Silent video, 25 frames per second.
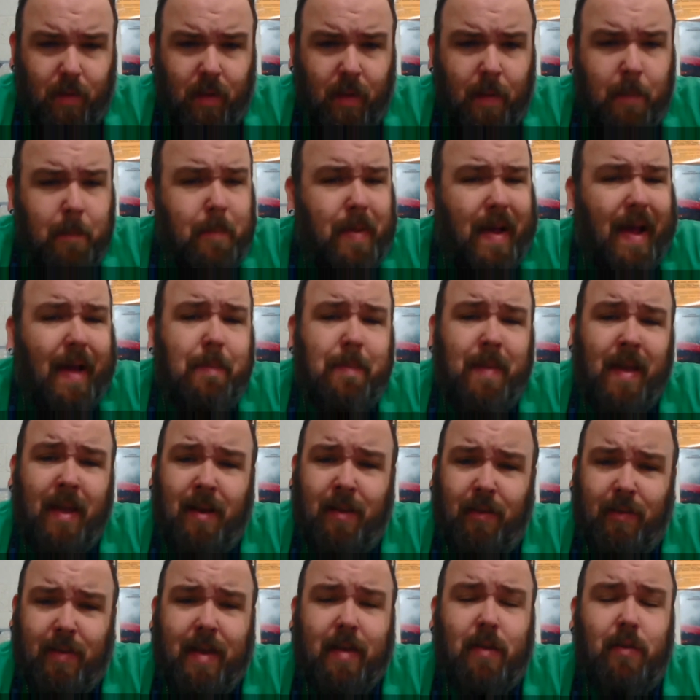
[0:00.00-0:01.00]
Batman
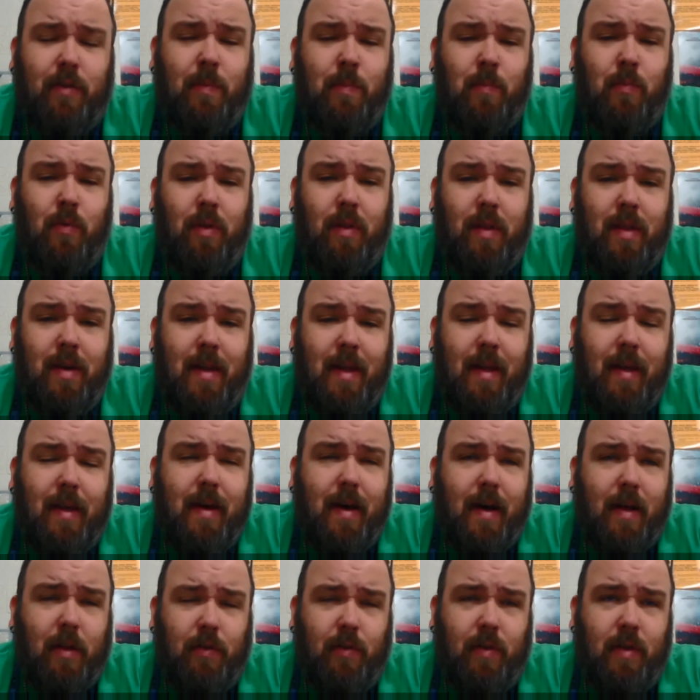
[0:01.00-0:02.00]
has got some really neat
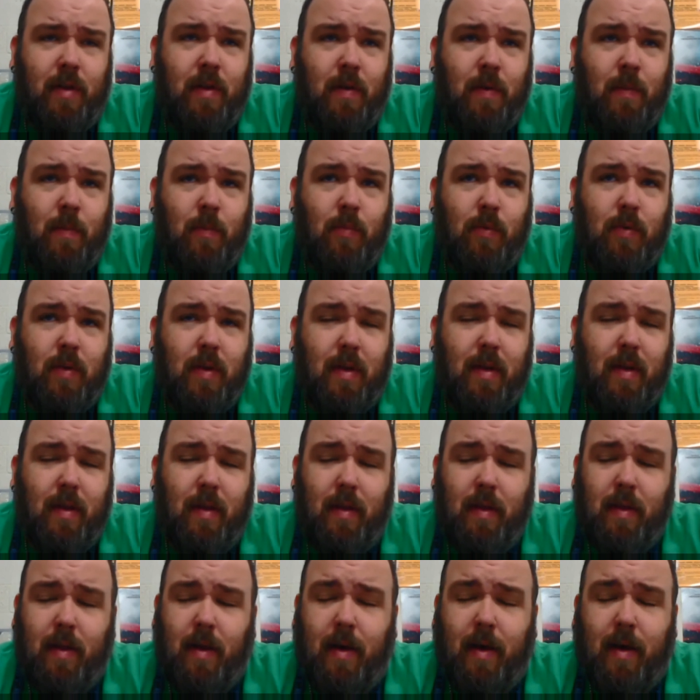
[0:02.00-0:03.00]
costumes.
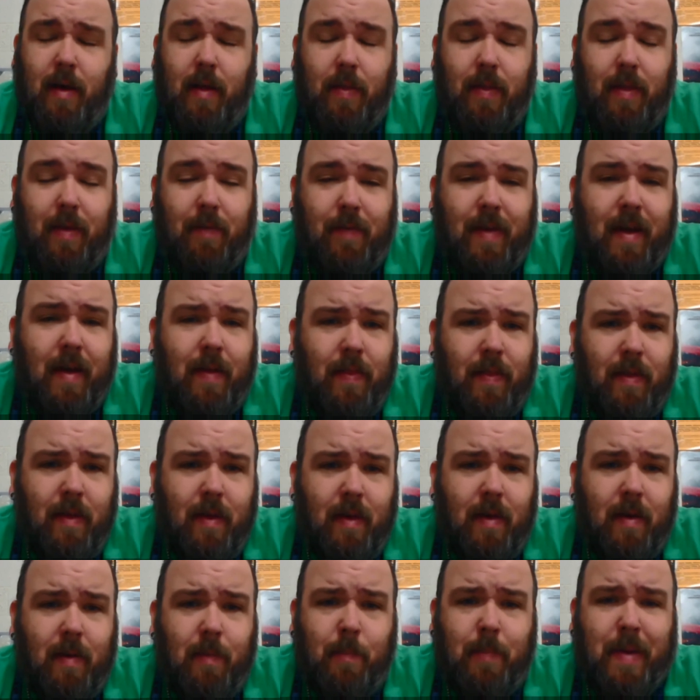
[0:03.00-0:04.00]
They've got
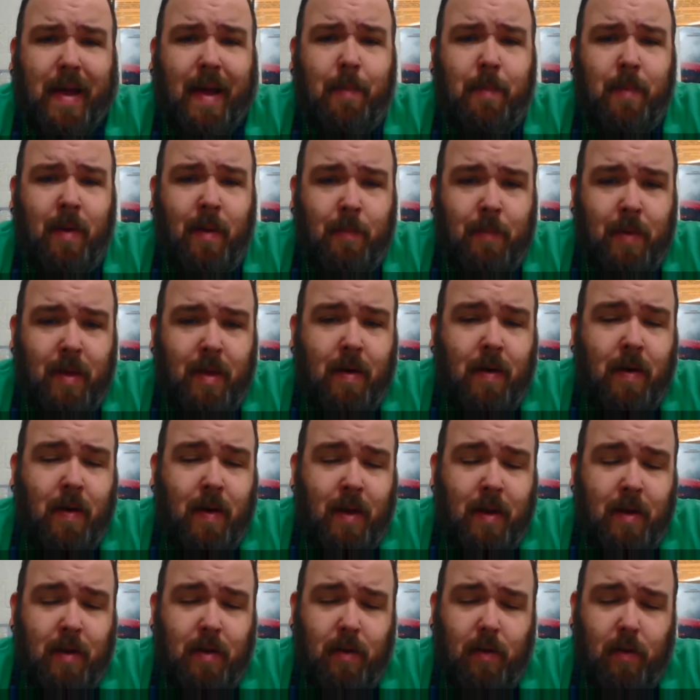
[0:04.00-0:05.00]
the Batman
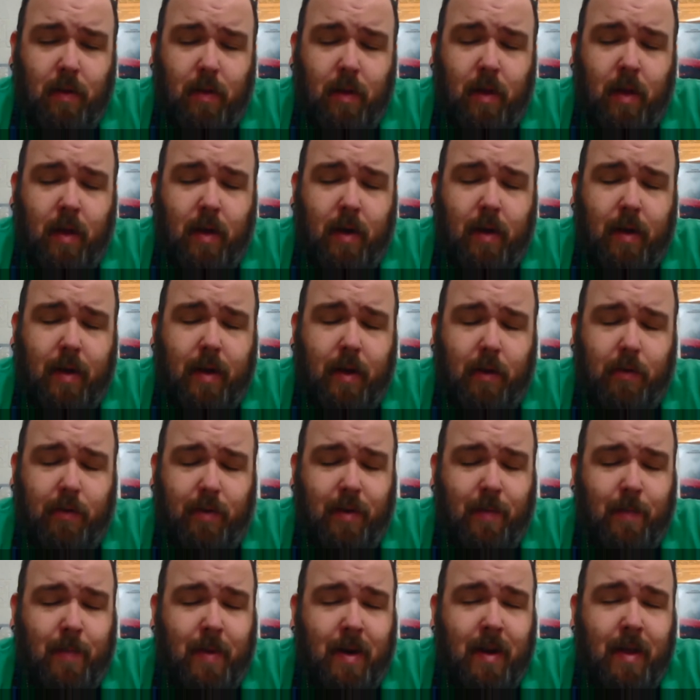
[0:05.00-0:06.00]
Beyond
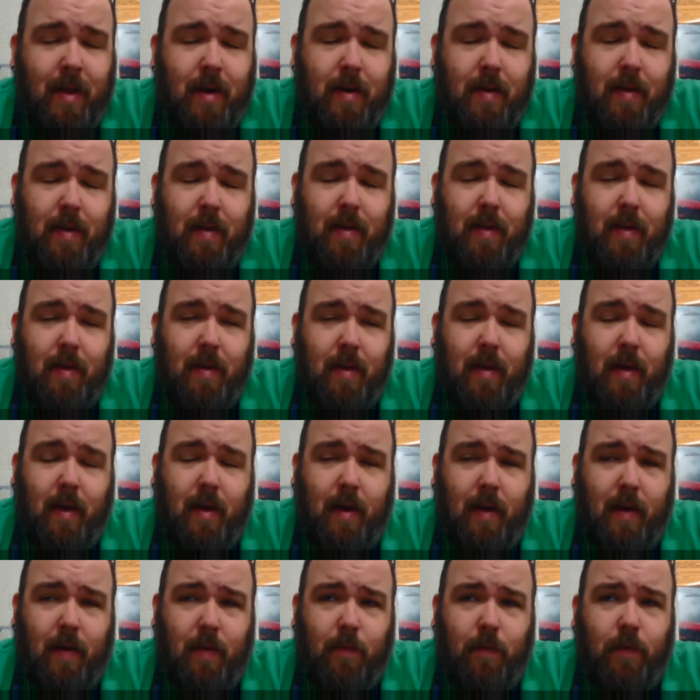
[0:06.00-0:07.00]
costume in it.
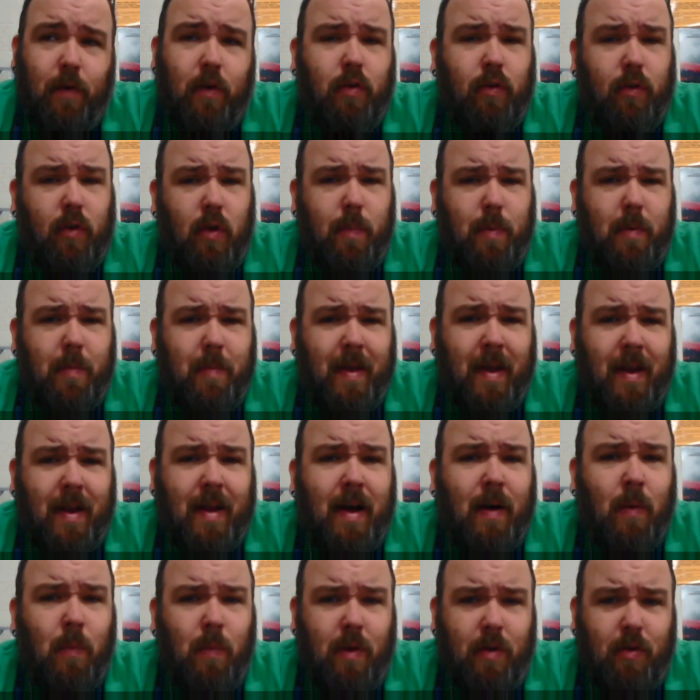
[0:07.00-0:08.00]
For Superman,
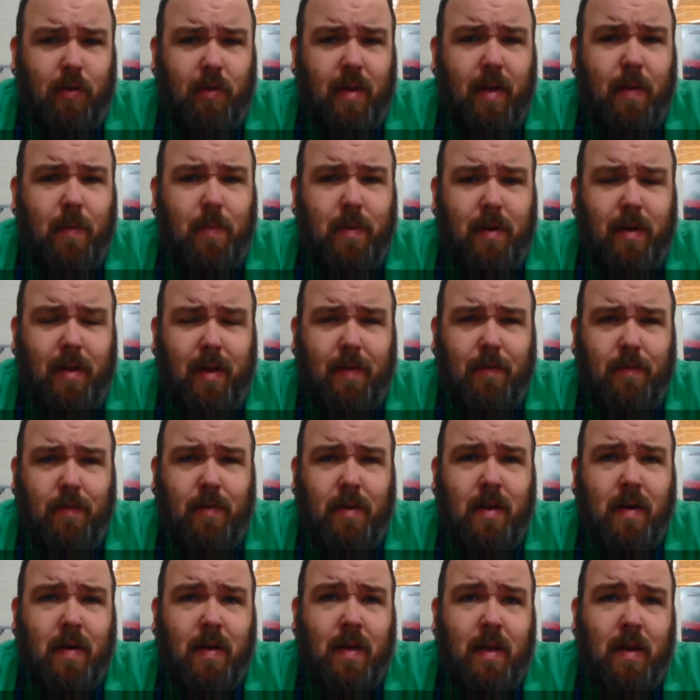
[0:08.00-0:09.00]
I wish they would have
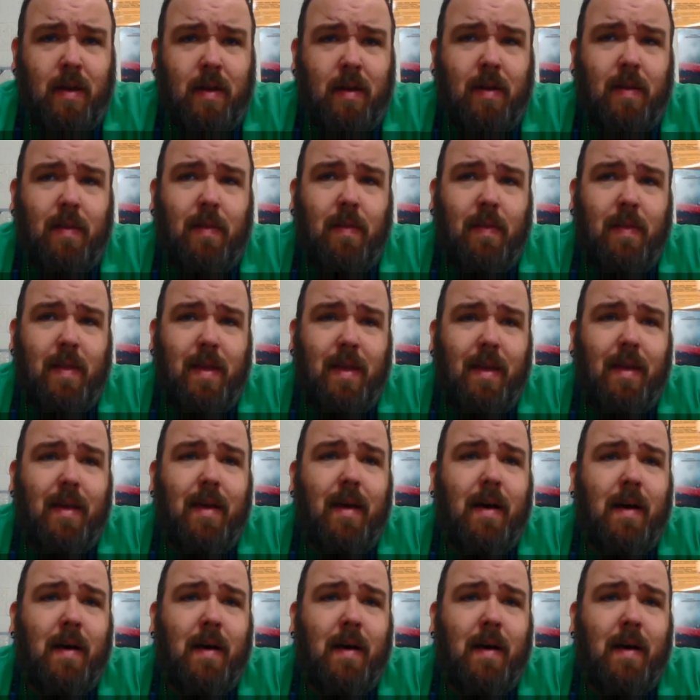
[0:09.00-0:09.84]
done the